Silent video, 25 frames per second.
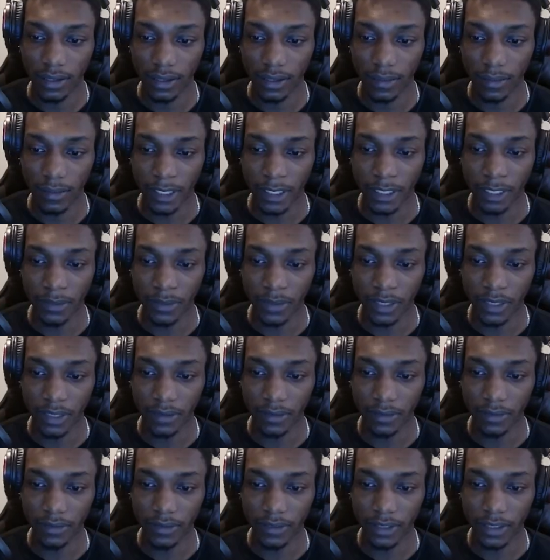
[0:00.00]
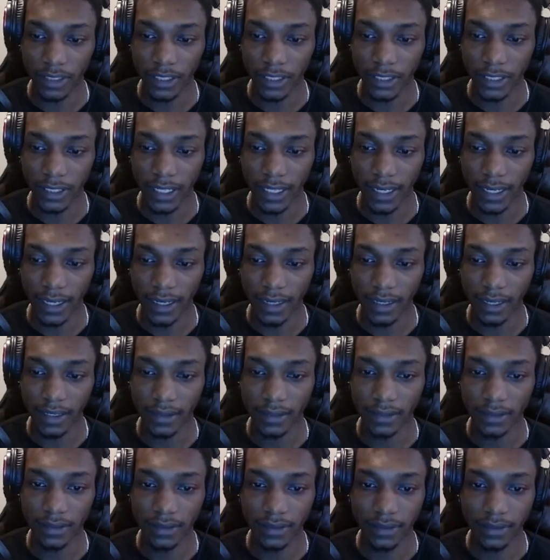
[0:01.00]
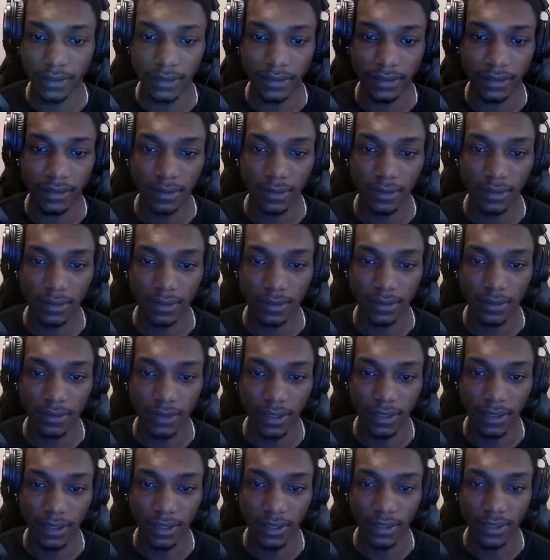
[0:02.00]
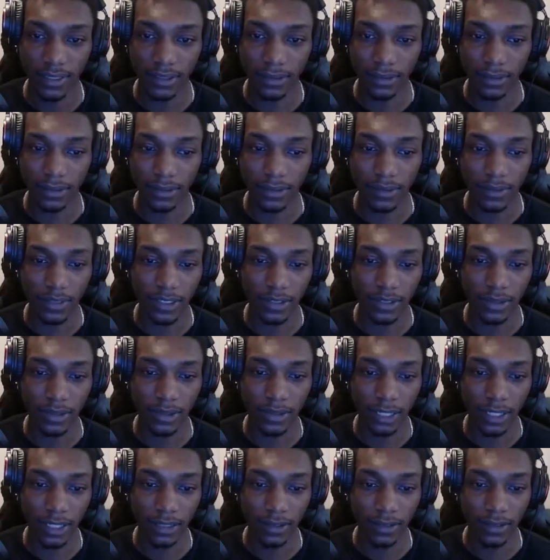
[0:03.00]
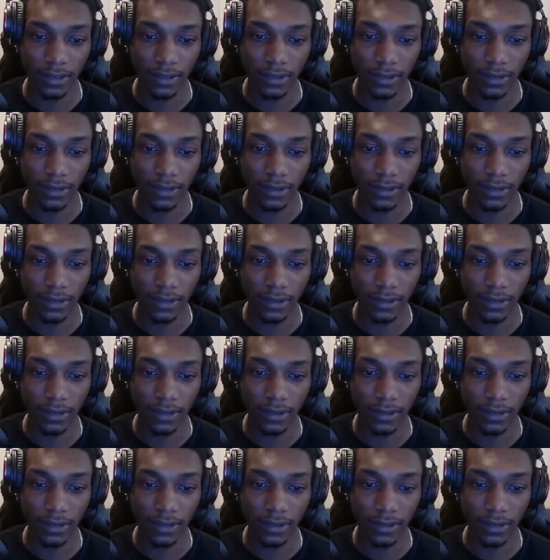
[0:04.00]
man with the funnier hat. Unless that's supposed to be a crown.